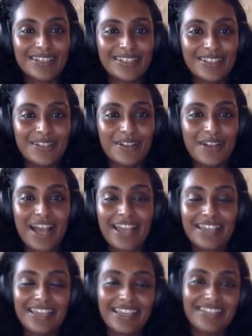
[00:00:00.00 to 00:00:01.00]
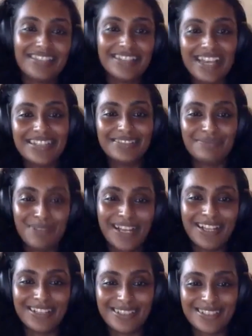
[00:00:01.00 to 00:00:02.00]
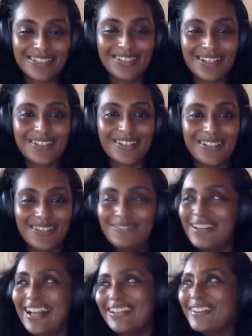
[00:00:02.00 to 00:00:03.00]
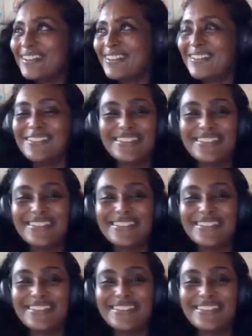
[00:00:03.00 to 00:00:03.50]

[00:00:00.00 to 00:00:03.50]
you know, ieatnativeplants.com. I don't know.